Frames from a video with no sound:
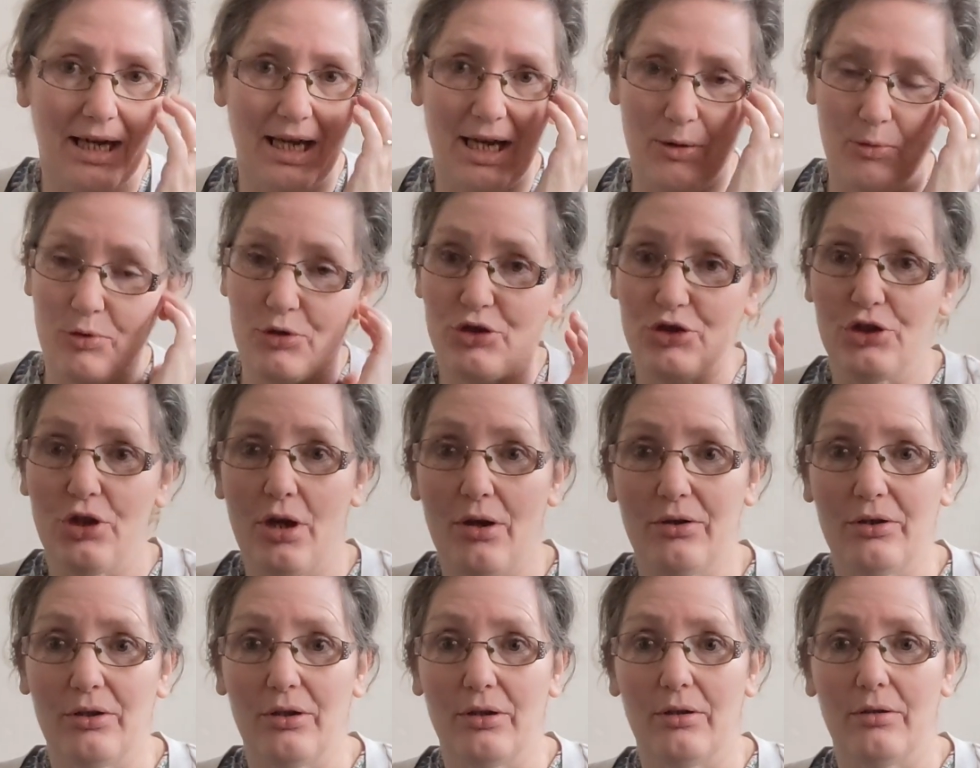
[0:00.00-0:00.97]
I would show
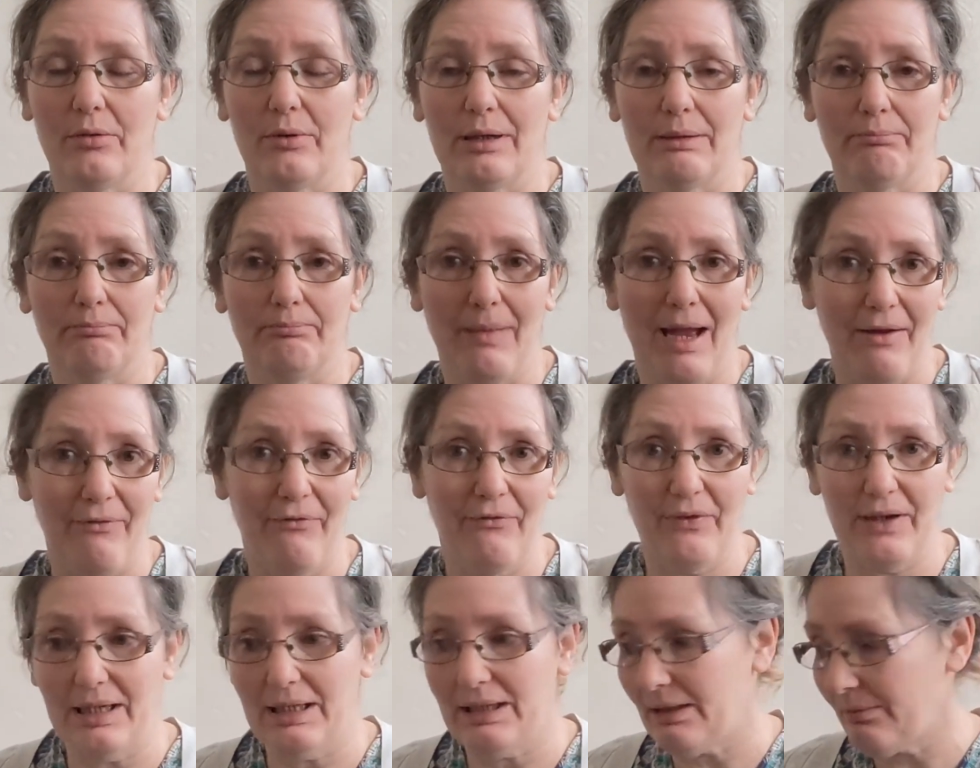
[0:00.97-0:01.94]
you
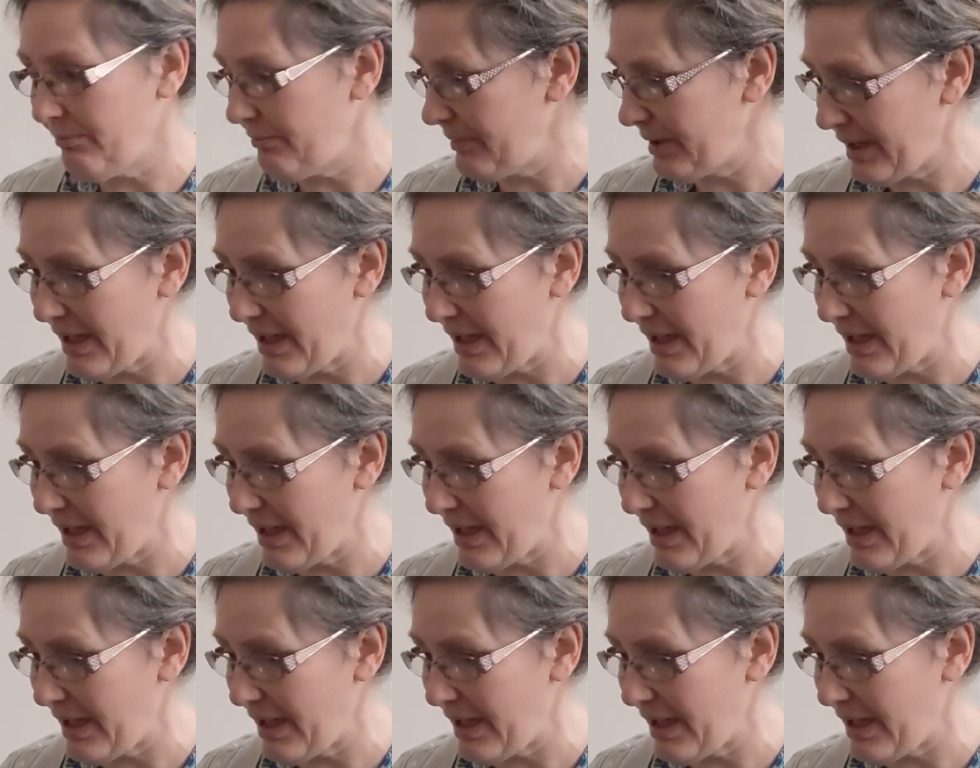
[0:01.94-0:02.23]
everything